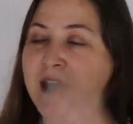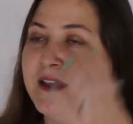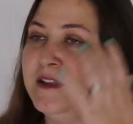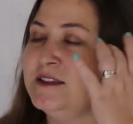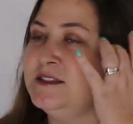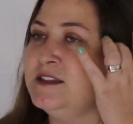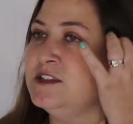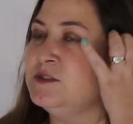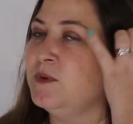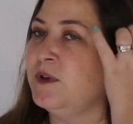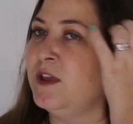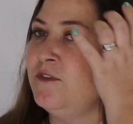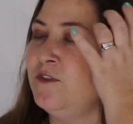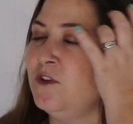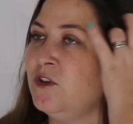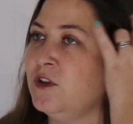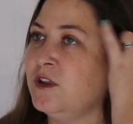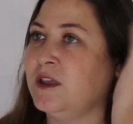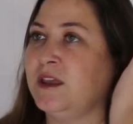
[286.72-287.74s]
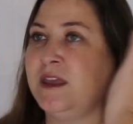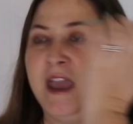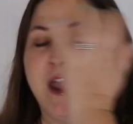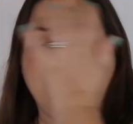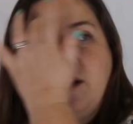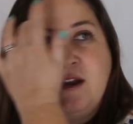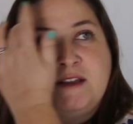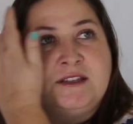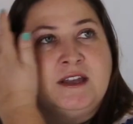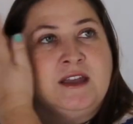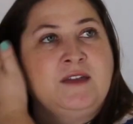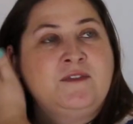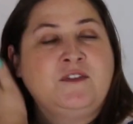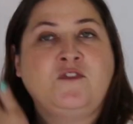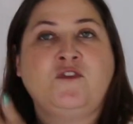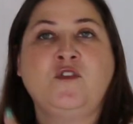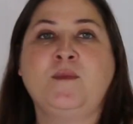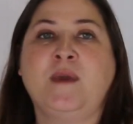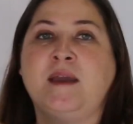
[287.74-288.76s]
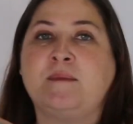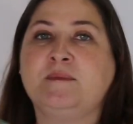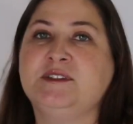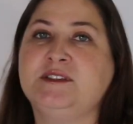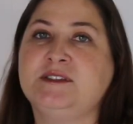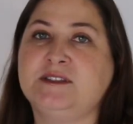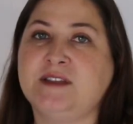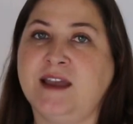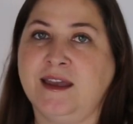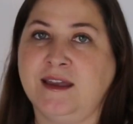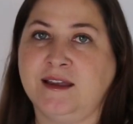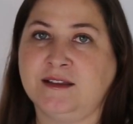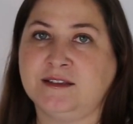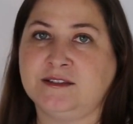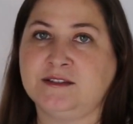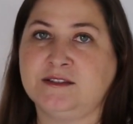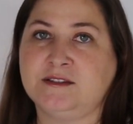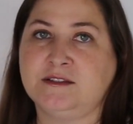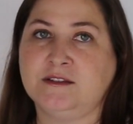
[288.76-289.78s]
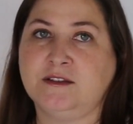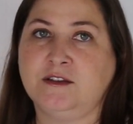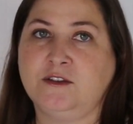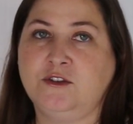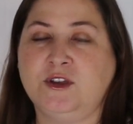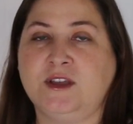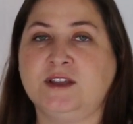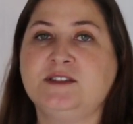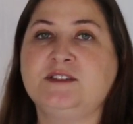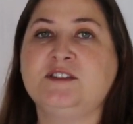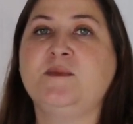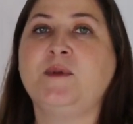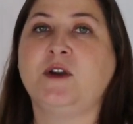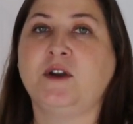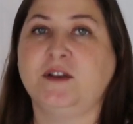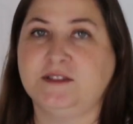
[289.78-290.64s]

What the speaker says: And it says, well, if you're good in character, even if you make mistakes, you can still be